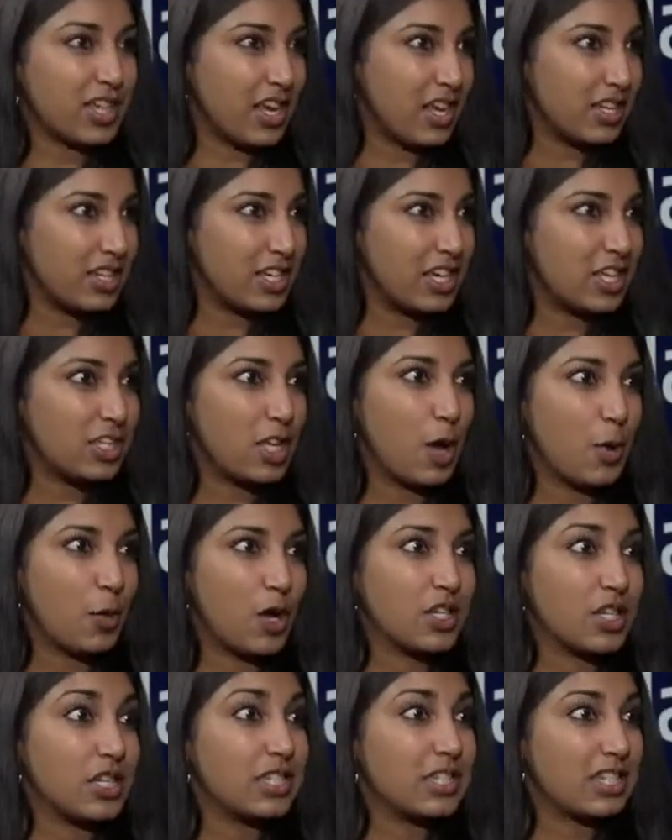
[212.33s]
a scientist. I
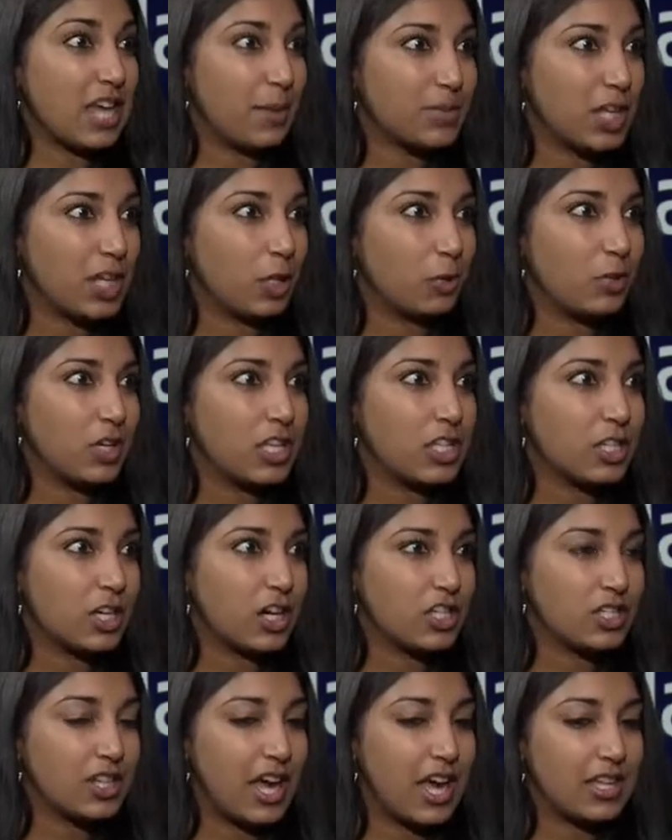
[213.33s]
worked in stem cell
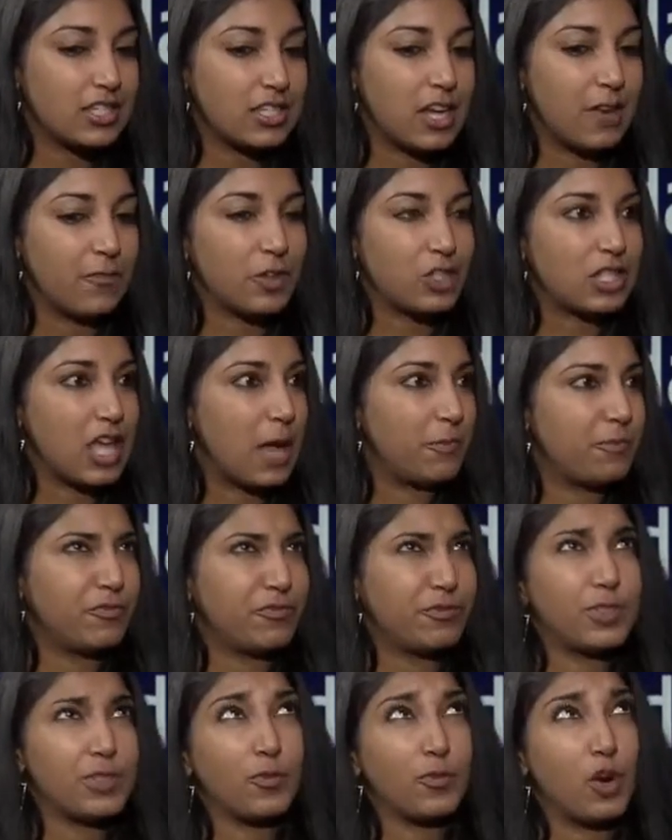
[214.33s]
research at Stanford's labs
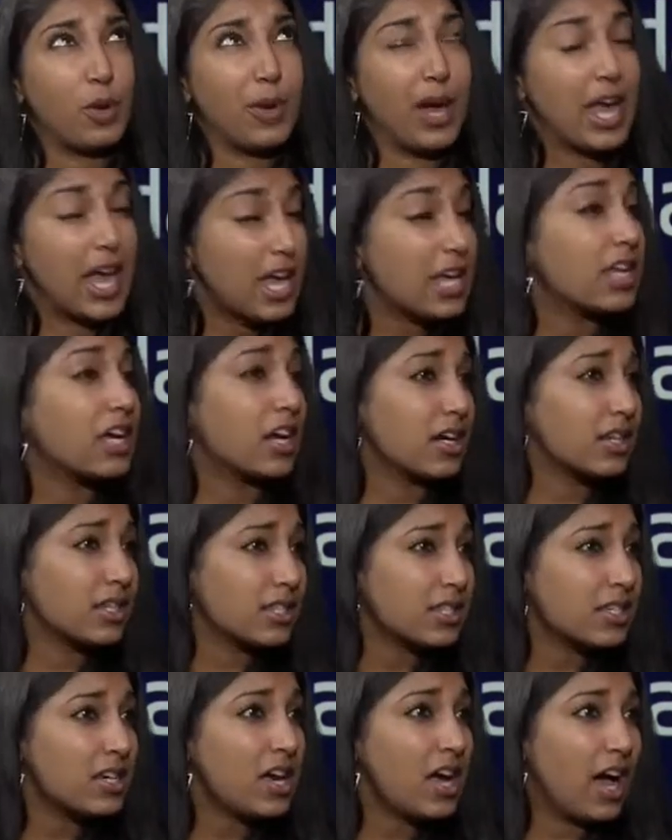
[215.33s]
for about 8
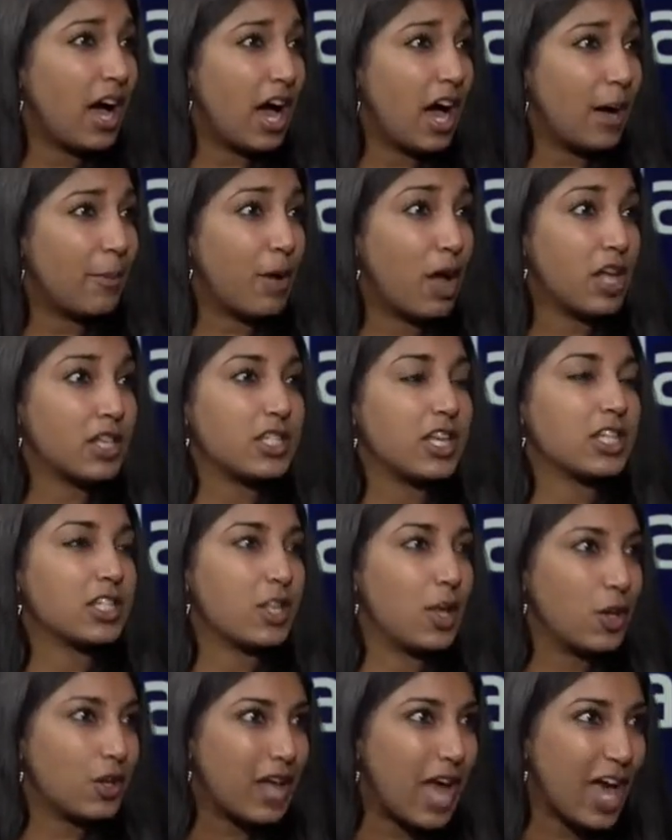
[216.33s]
years, also at
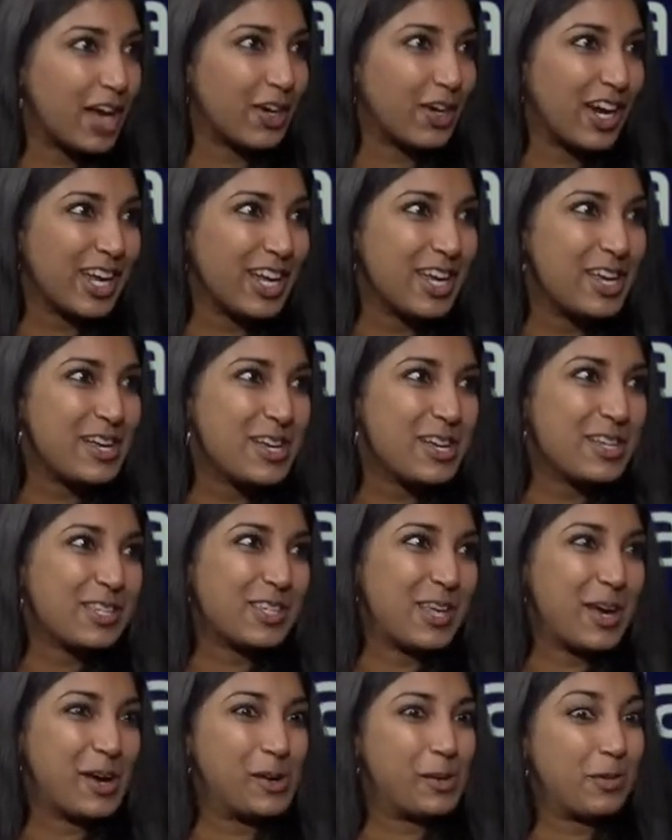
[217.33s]
Sloan Kettering.
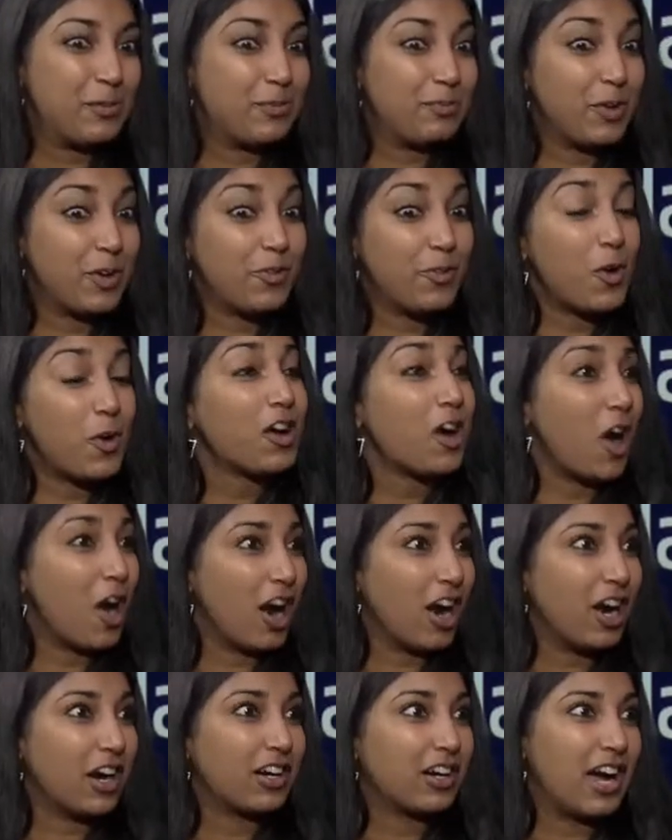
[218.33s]
So before
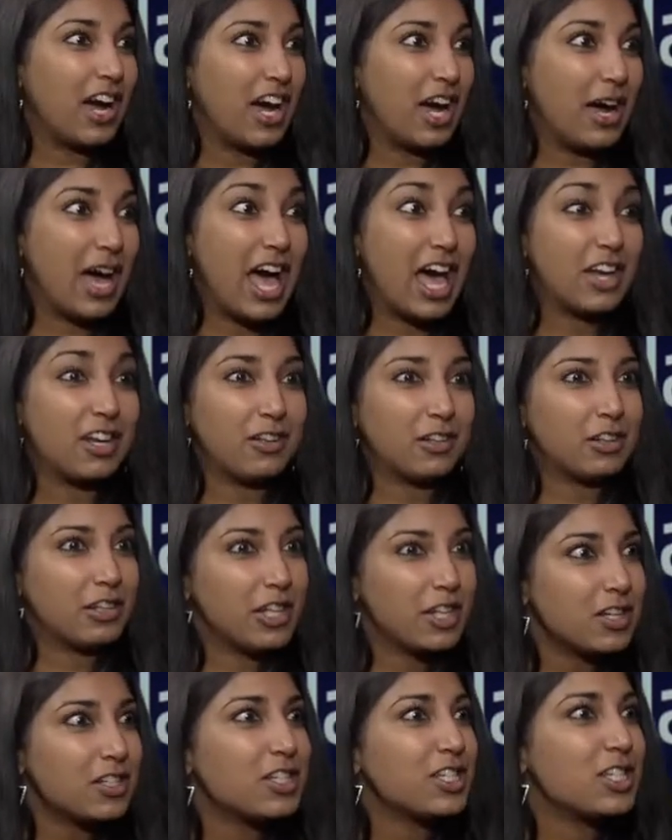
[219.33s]
ARK, I had
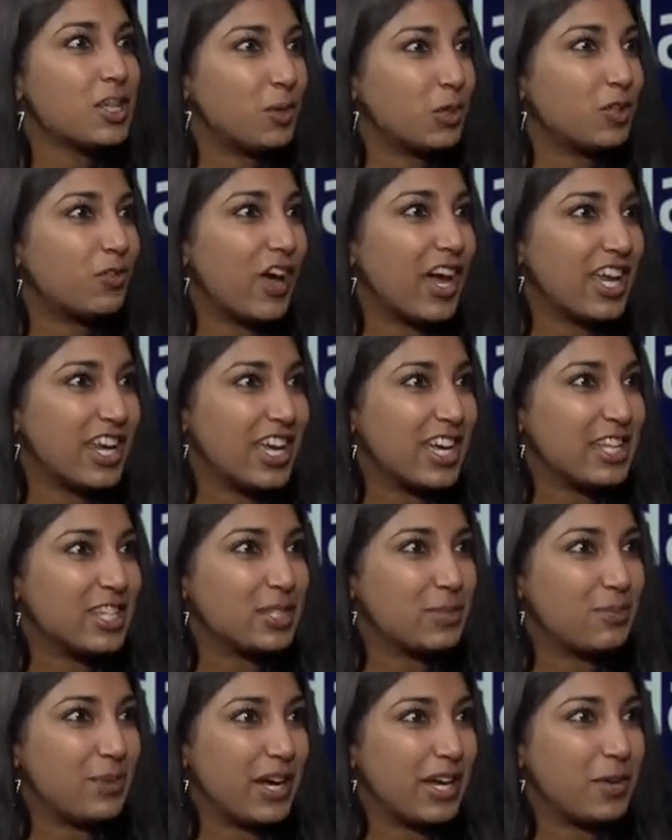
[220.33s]
little to do with
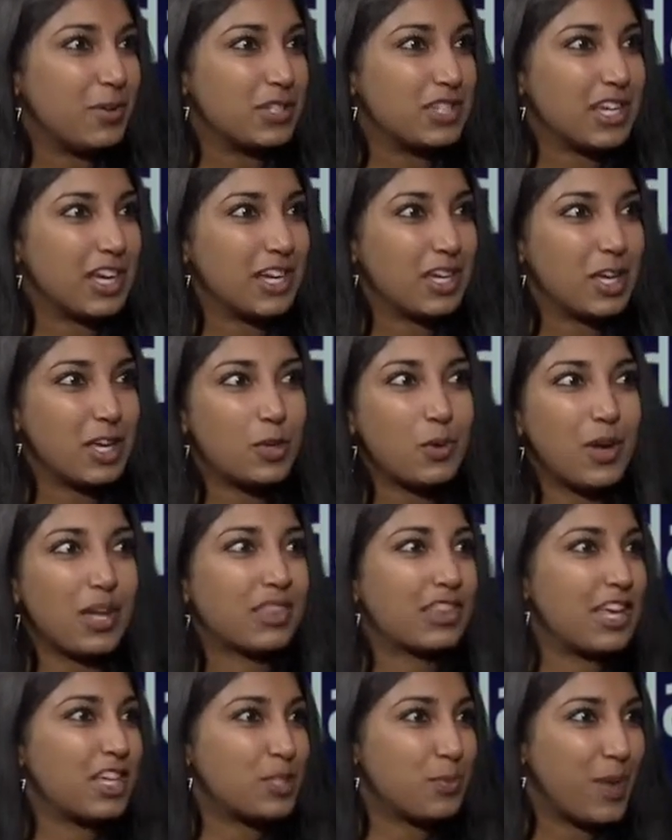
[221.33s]
finance, but it was a
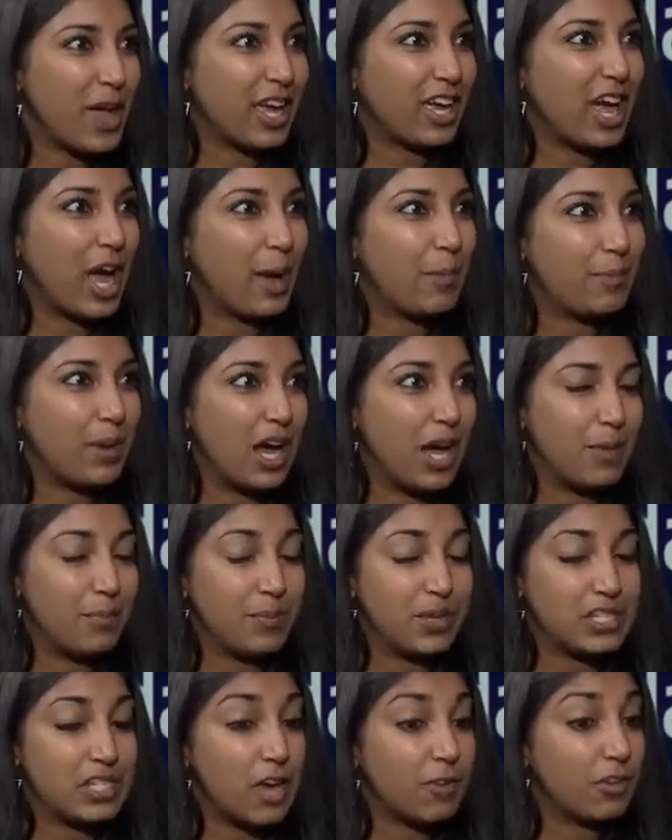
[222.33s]
quick thing to pick up,
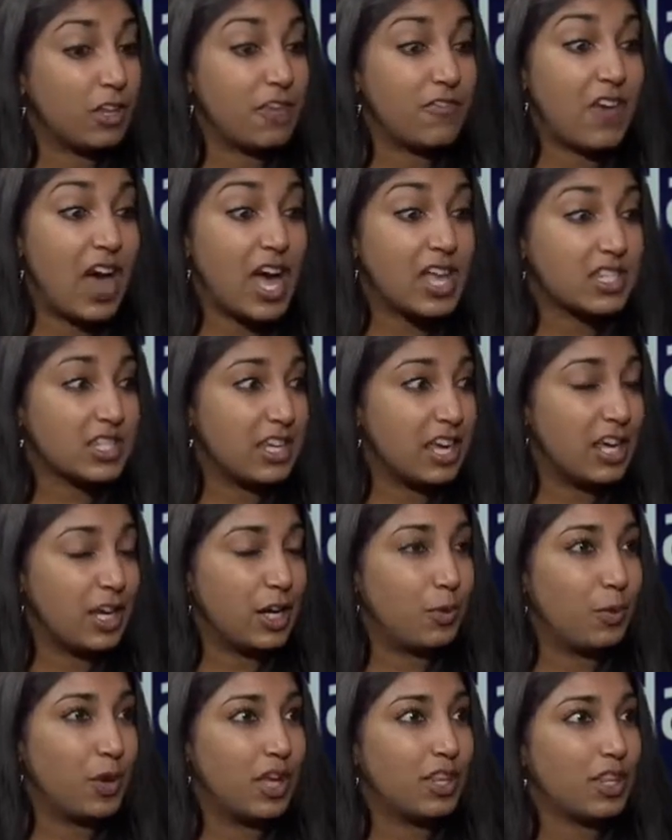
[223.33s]
but definitely
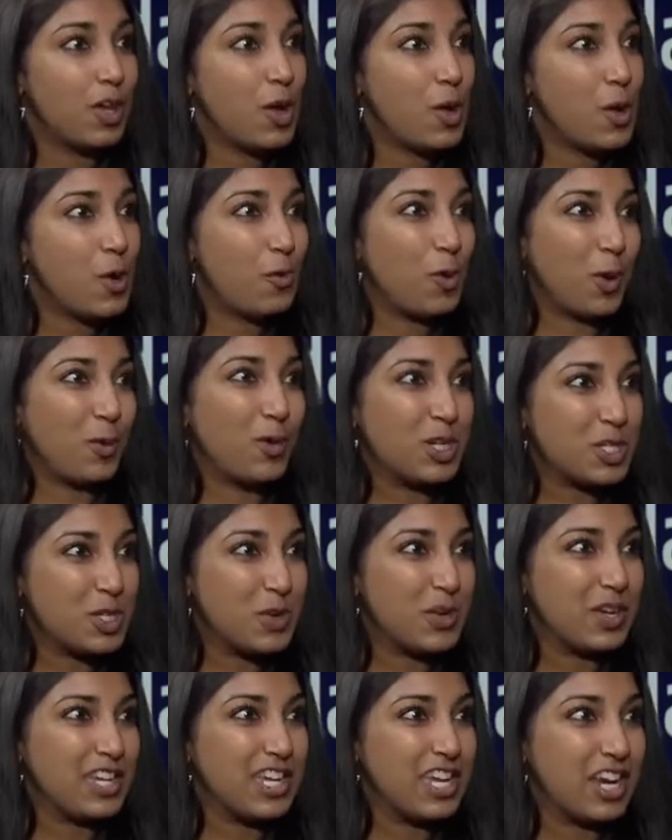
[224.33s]
fascinated with what we're
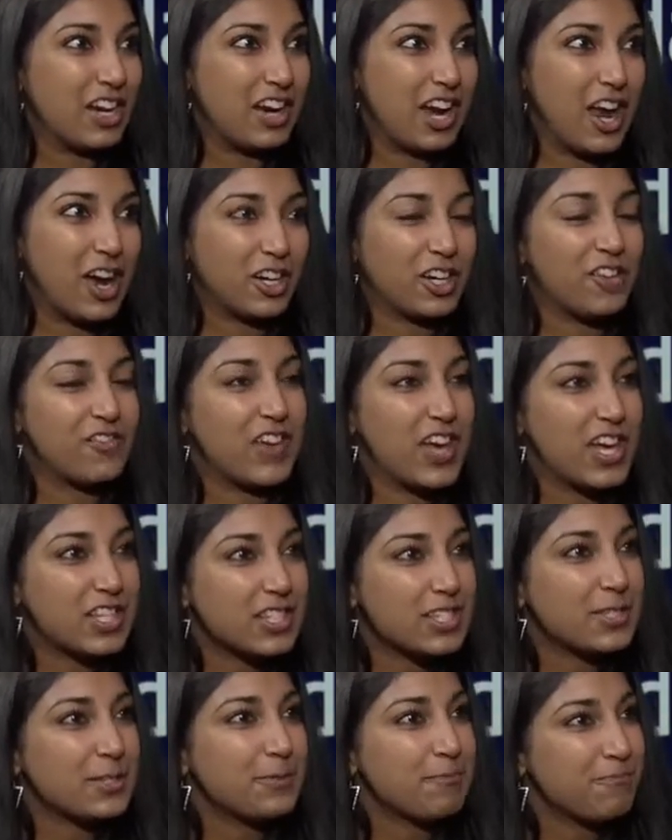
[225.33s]
doing here at ARK Invest.